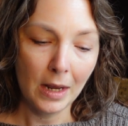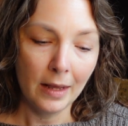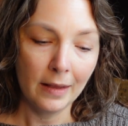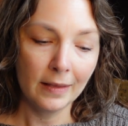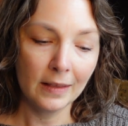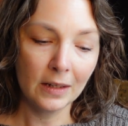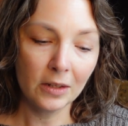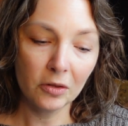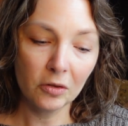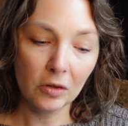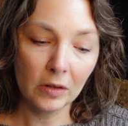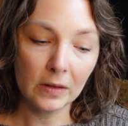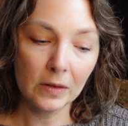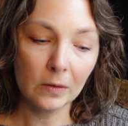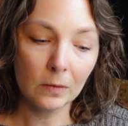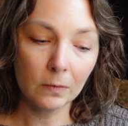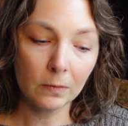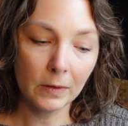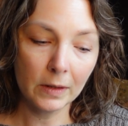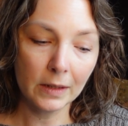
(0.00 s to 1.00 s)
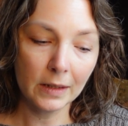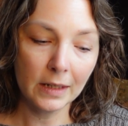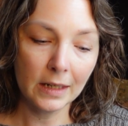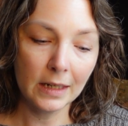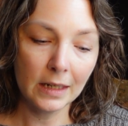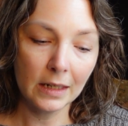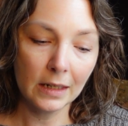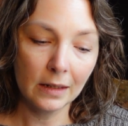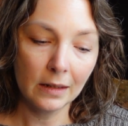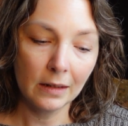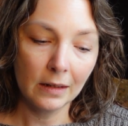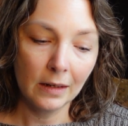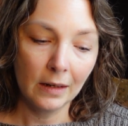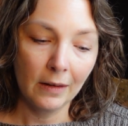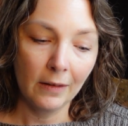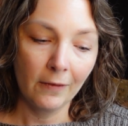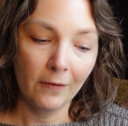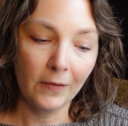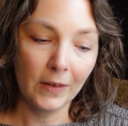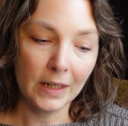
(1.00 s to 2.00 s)
They're just really
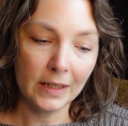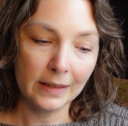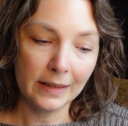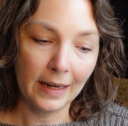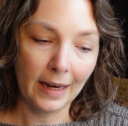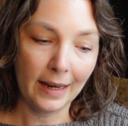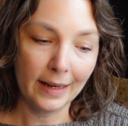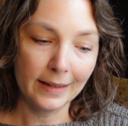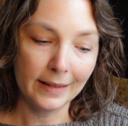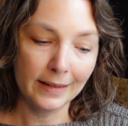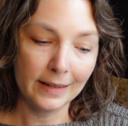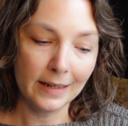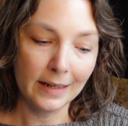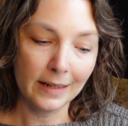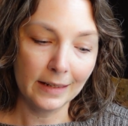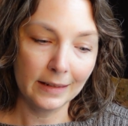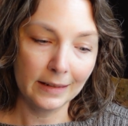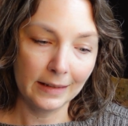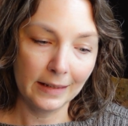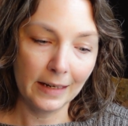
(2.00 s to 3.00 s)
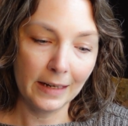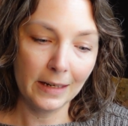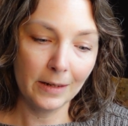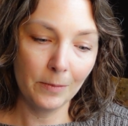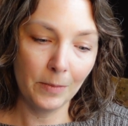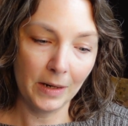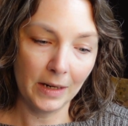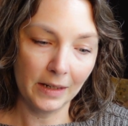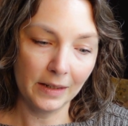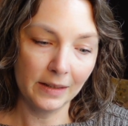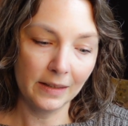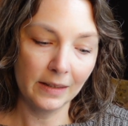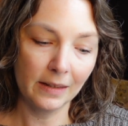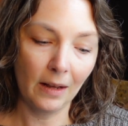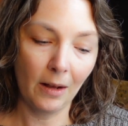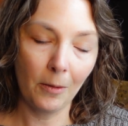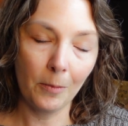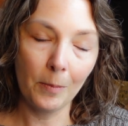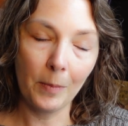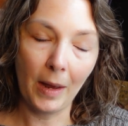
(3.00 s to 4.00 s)
fantastic tidbits
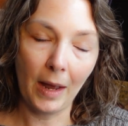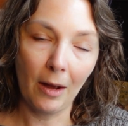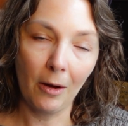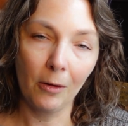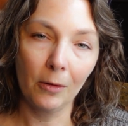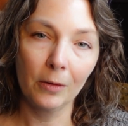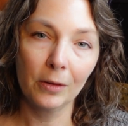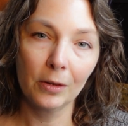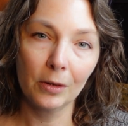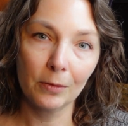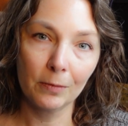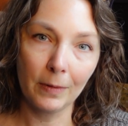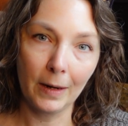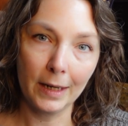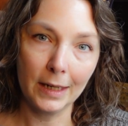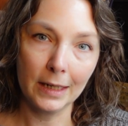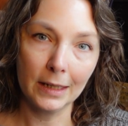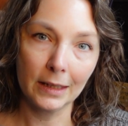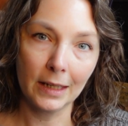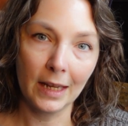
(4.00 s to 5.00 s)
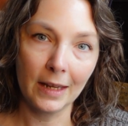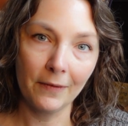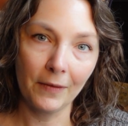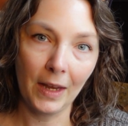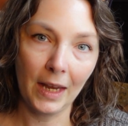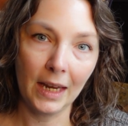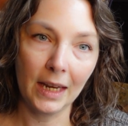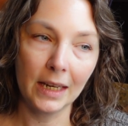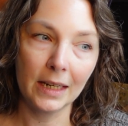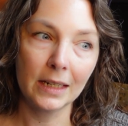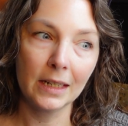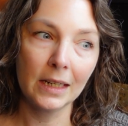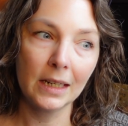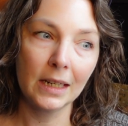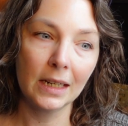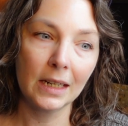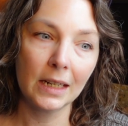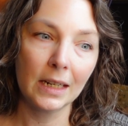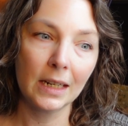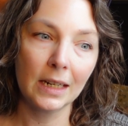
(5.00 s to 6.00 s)
about the writing life and
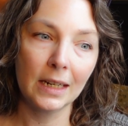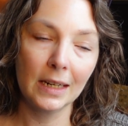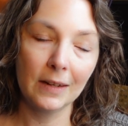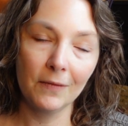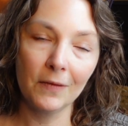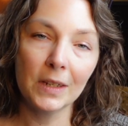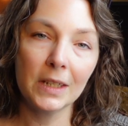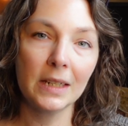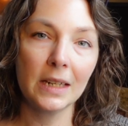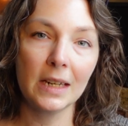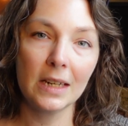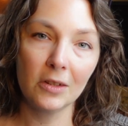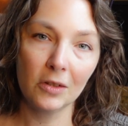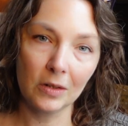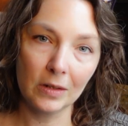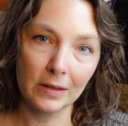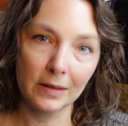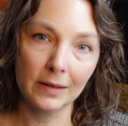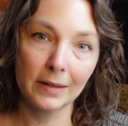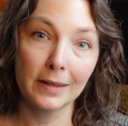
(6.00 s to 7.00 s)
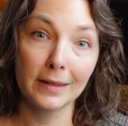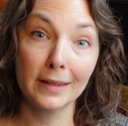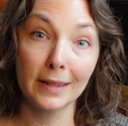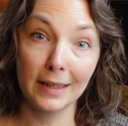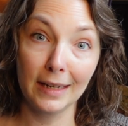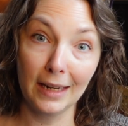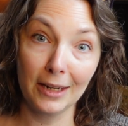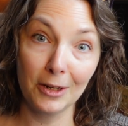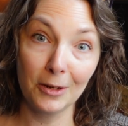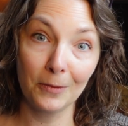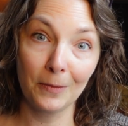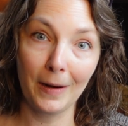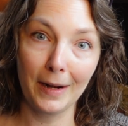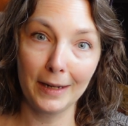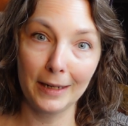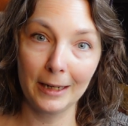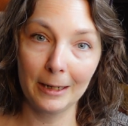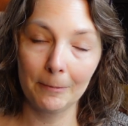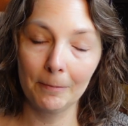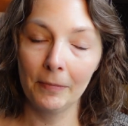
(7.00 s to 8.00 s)
invitations to get you
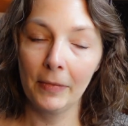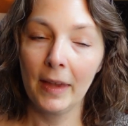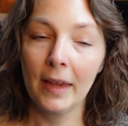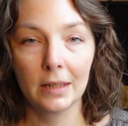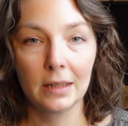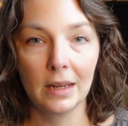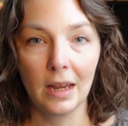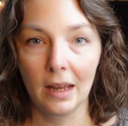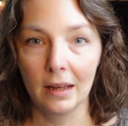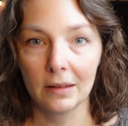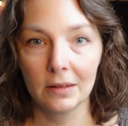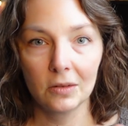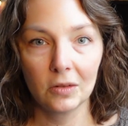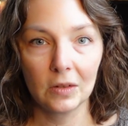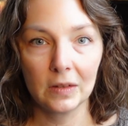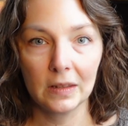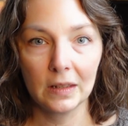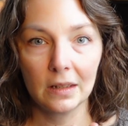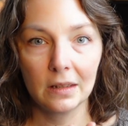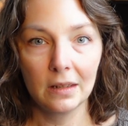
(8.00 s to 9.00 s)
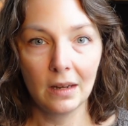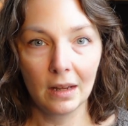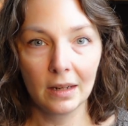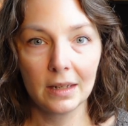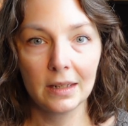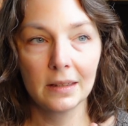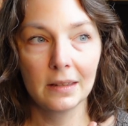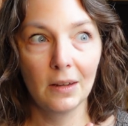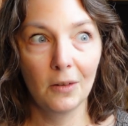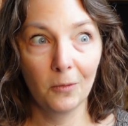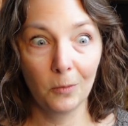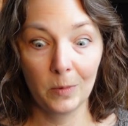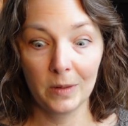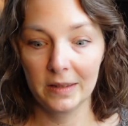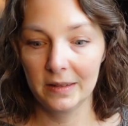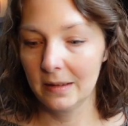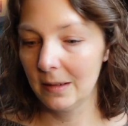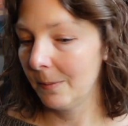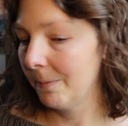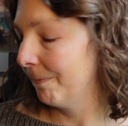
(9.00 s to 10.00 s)
writing. And yeah, just nuggets of
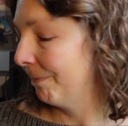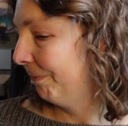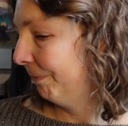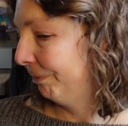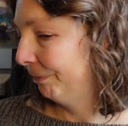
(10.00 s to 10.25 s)
wisdom.